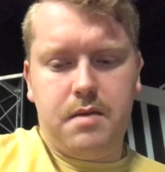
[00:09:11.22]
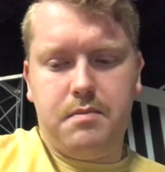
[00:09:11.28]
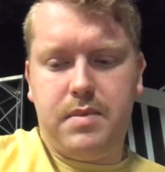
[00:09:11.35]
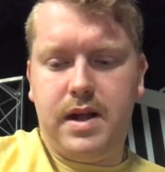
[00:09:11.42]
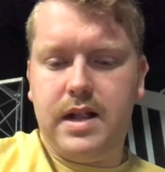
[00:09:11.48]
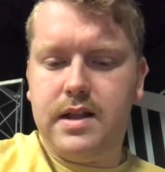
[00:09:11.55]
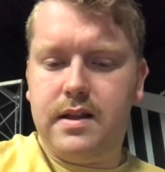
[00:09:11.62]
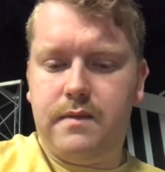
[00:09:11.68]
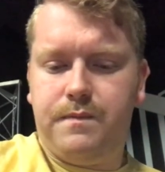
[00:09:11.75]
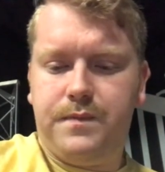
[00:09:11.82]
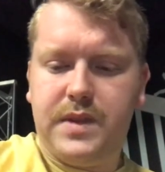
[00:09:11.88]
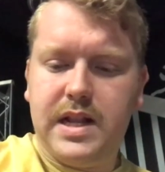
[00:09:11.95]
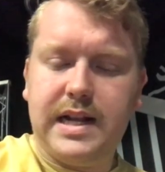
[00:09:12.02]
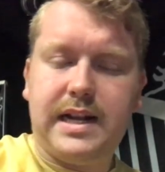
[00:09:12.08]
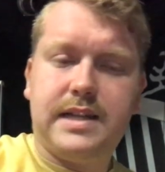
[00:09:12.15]
But
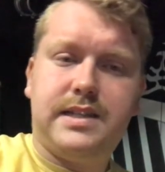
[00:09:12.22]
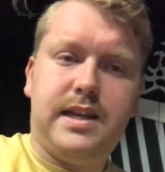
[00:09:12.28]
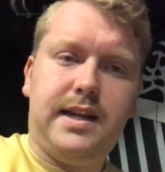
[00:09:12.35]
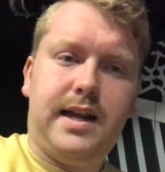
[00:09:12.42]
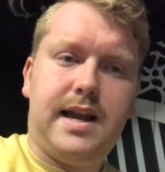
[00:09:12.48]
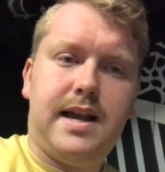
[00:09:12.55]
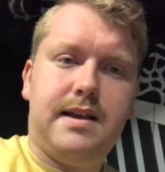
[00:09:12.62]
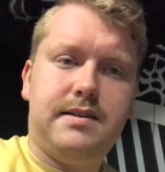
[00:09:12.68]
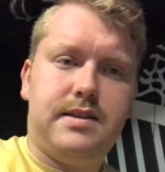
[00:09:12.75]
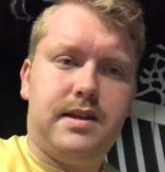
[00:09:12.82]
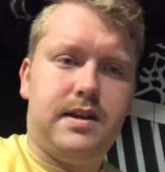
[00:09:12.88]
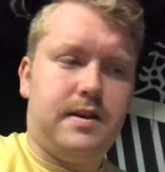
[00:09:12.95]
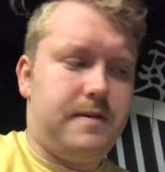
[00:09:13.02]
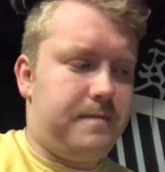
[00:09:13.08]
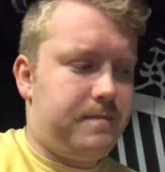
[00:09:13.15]
like I said, guys,
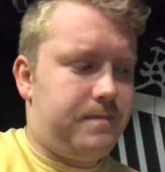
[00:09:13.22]
uh,